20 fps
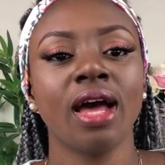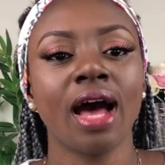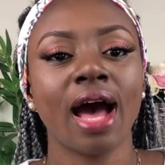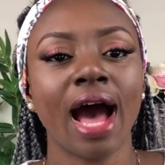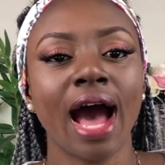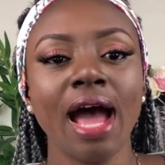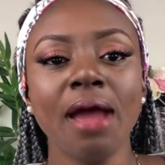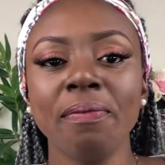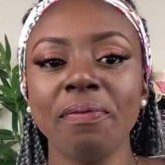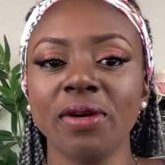
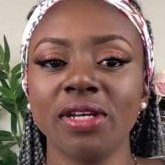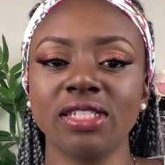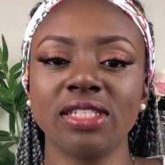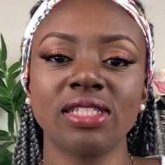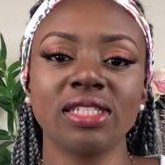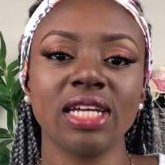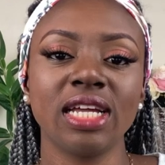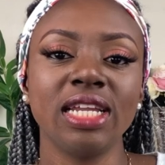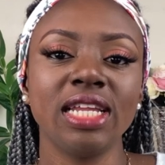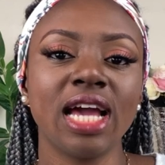I
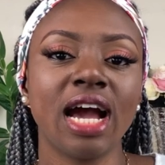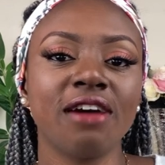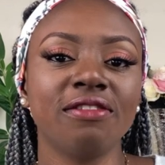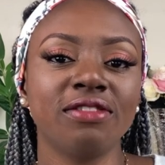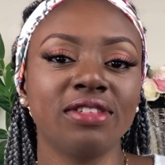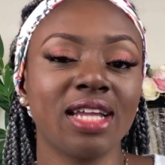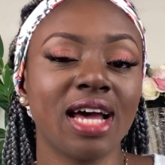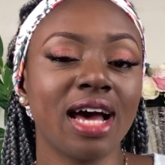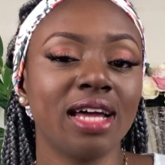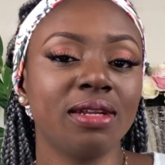personally
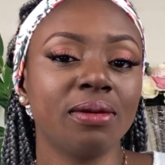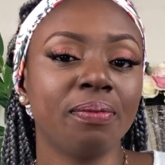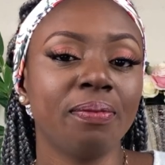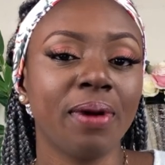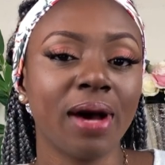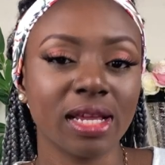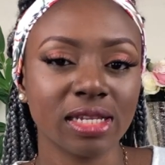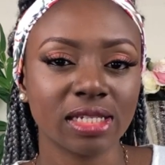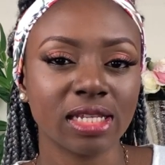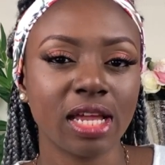haven't had a
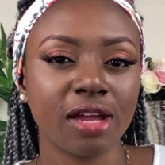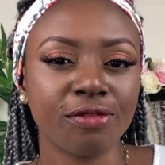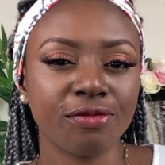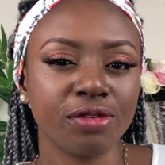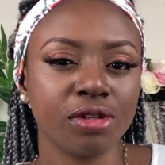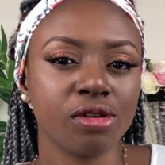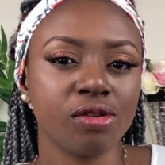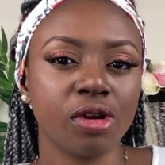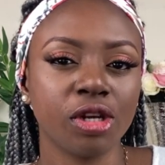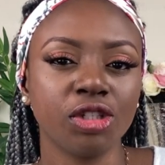past life
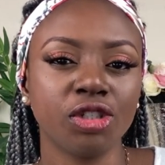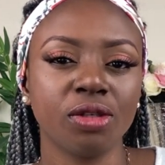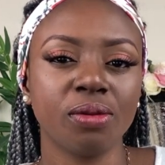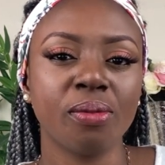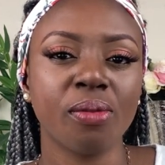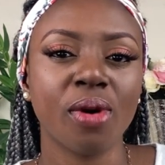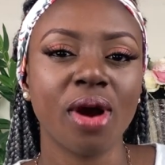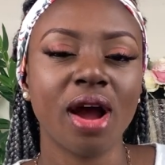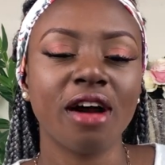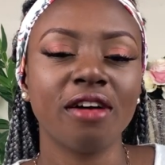
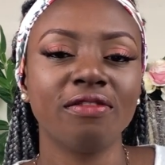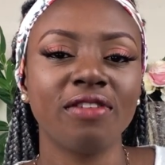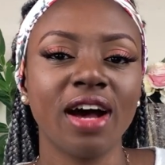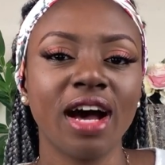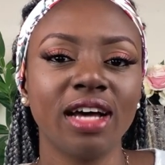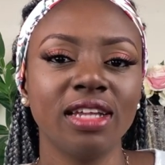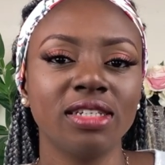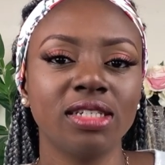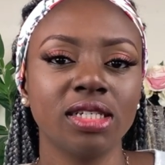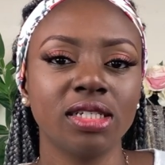regression, but I've
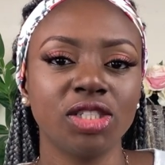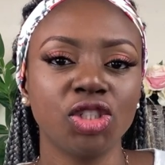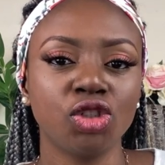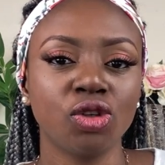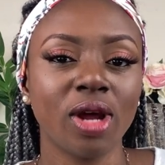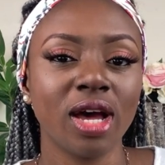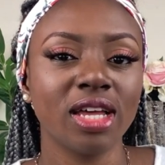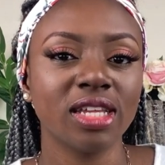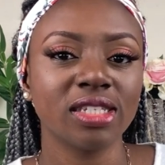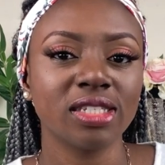had a
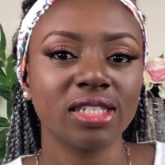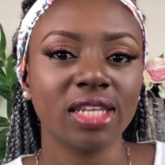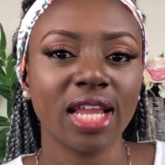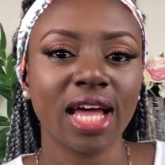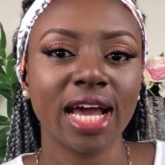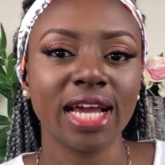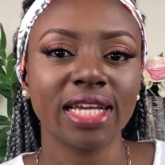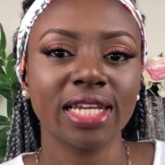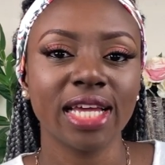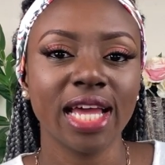
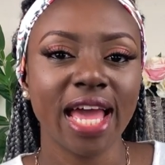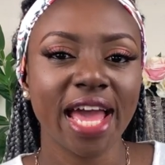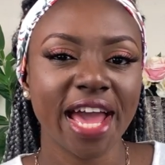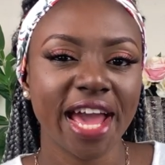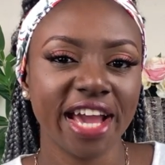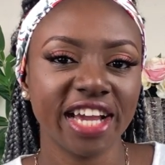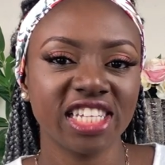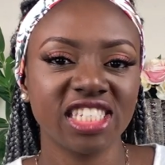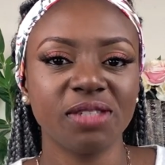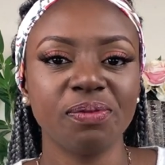trance-like
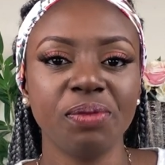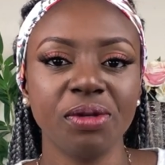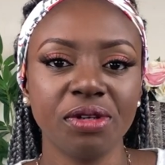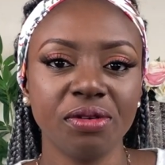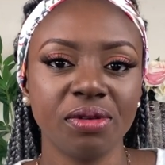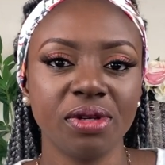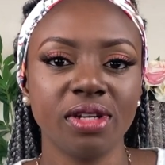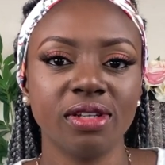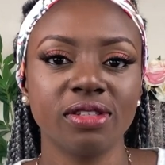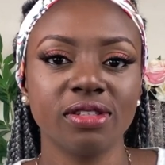
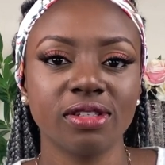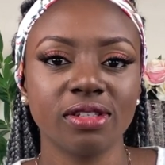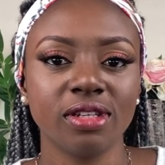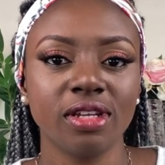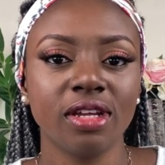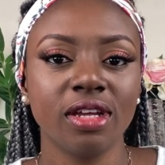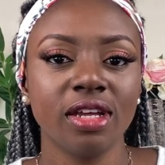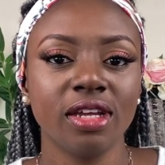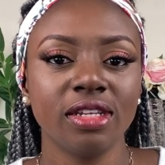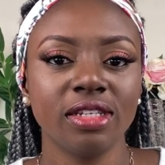experience
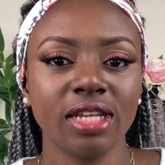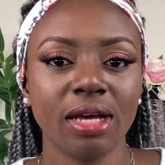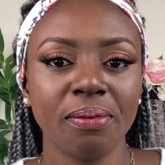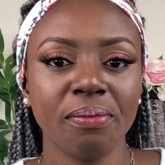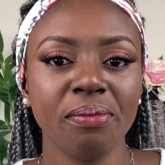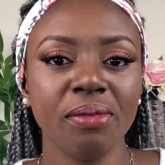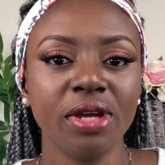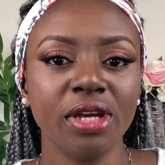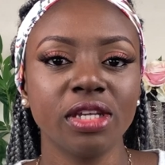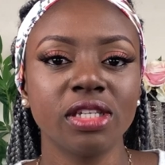that
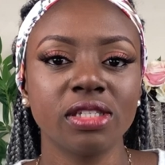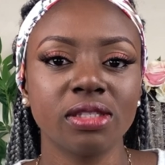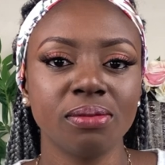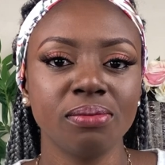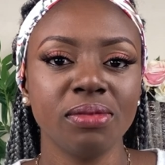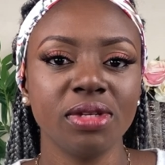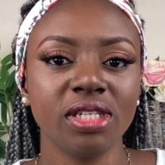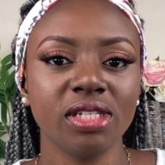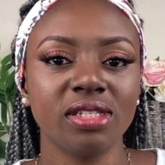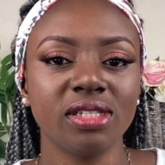makes
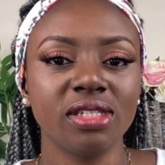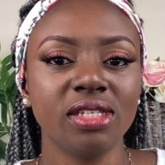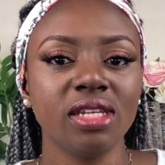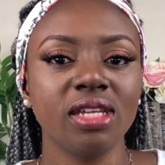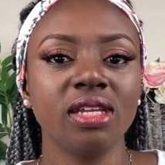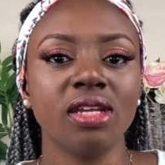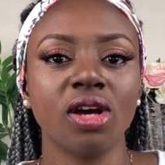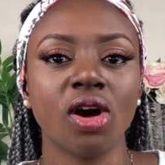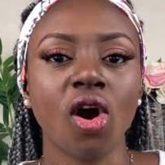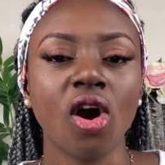me
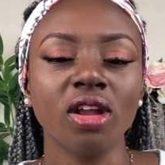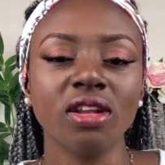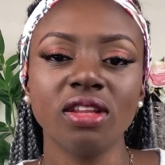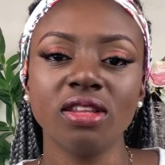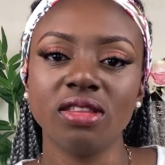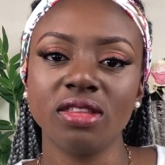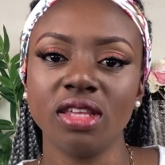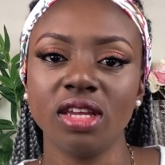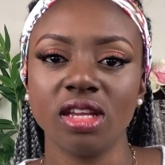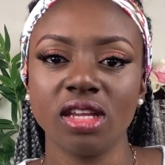see other
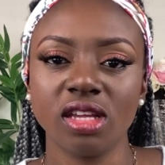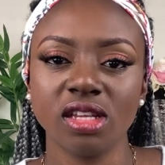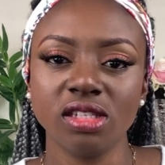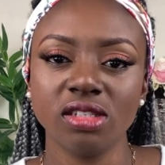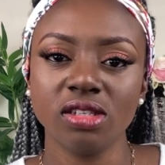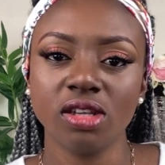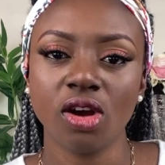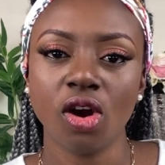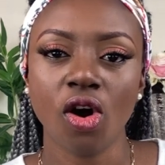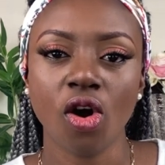
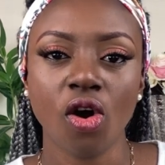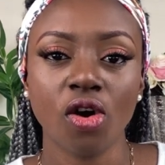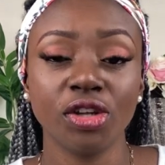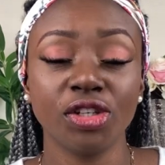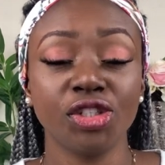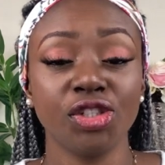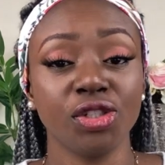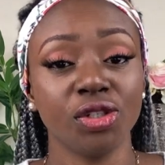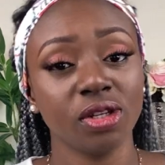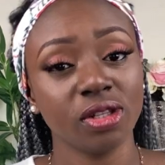things
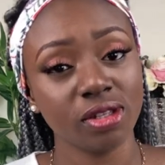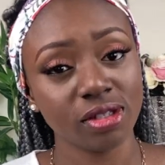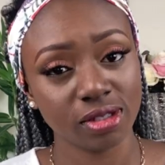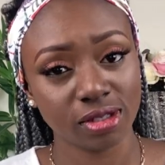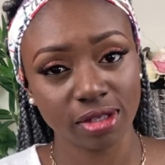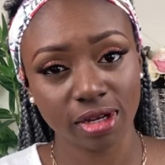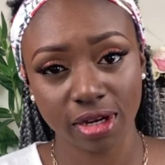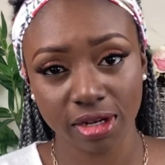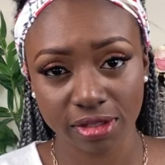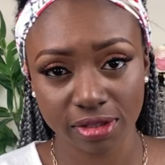on the other
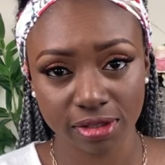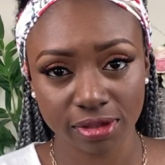side.